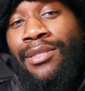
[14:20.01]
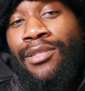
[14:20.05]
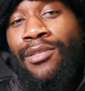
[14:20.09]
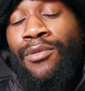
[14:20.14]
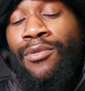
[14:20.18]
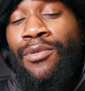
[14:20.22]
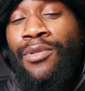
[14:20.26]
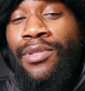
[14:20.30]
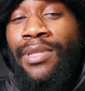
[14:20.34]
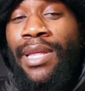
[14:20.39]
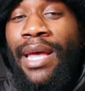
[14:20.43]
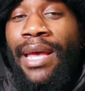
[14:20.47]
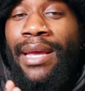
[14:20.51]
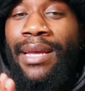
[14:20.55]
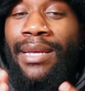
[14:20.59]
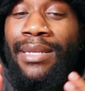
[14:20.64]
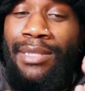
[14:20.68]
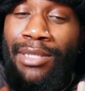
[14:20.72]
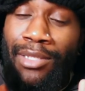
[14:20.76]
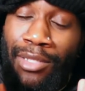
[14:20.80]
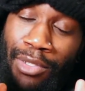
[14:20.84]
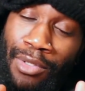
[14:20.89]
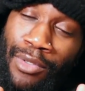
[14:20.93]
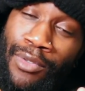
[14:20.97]
so stay
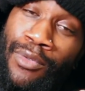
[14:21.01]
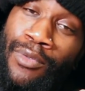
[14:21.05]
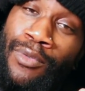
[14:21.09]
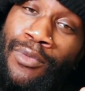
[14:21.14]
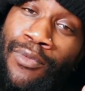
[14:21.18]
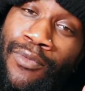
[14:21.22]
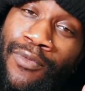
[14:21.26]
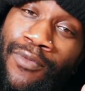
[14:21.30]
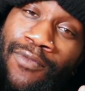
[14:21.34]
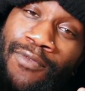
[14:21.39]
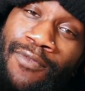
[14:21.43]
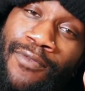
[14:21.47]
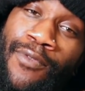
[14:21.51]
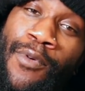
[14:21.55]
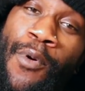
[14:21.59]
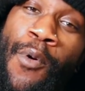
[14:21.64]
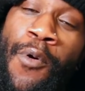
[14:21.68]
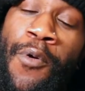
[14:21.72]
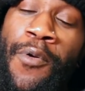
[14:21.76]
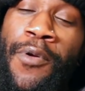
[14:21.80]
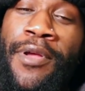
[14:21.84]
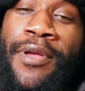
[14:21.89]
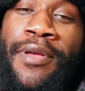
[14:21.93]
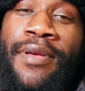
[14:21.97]
tuned
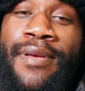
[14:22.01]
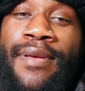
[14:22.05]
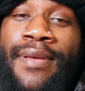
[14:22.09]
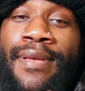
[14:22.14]
for it.